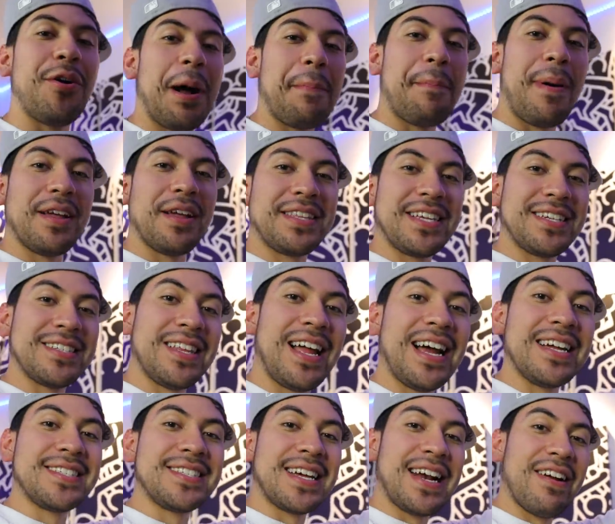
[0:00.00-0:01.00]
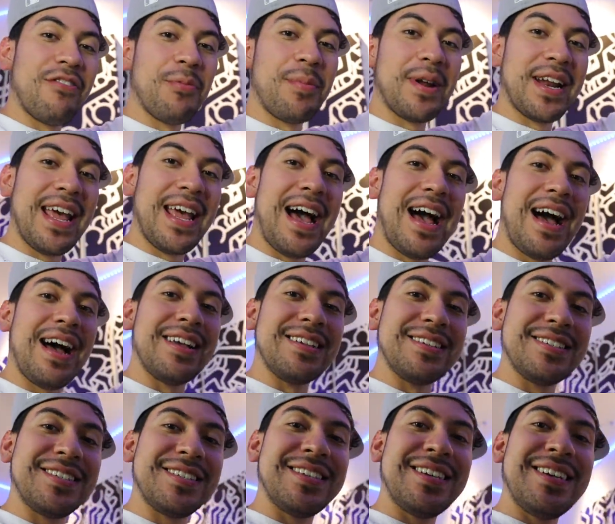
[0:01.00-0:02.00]
I bought these lights that everybody
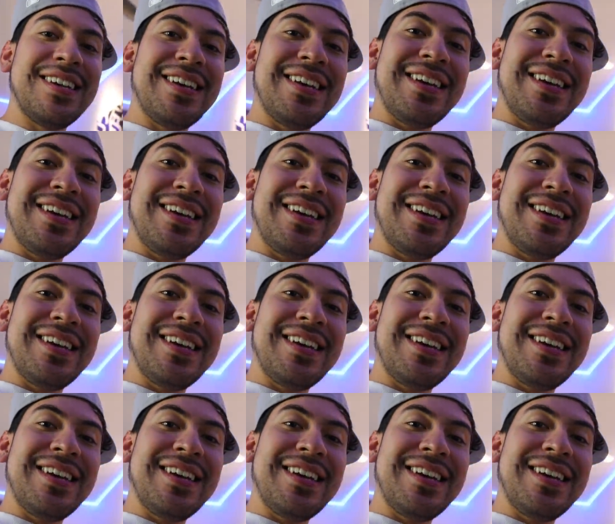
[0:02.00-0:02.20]
has.